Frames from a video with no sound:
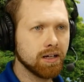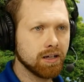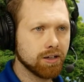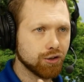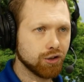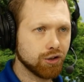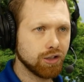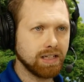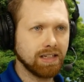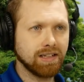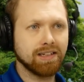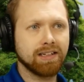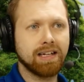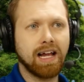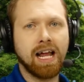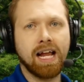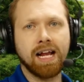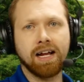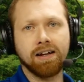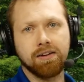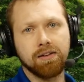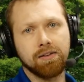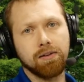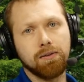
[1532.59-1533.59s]
she
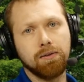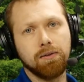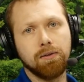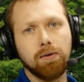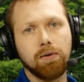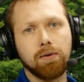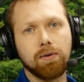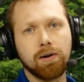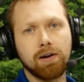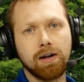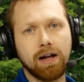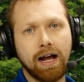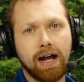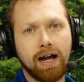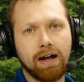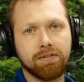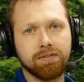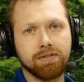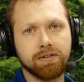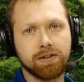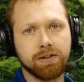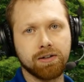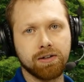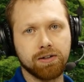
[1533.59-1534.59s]
sang to the Lord
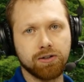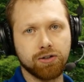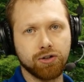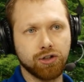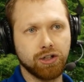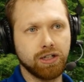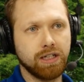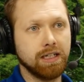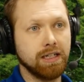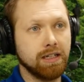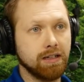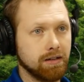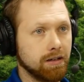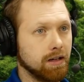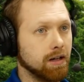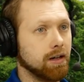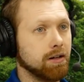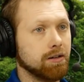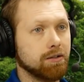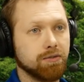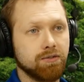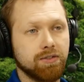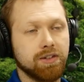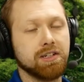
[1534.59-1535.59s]
after she
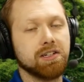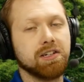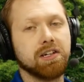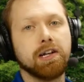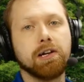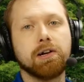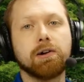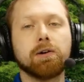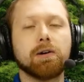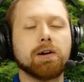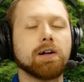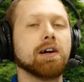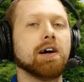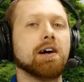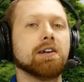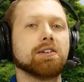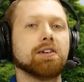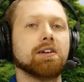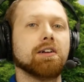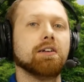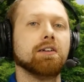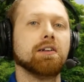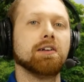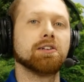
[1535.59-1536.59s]
visited her
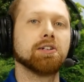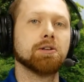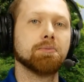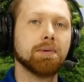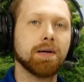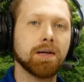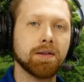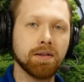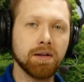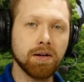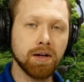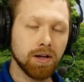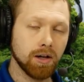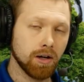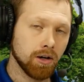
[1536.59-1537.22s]
cousin Elizabeth,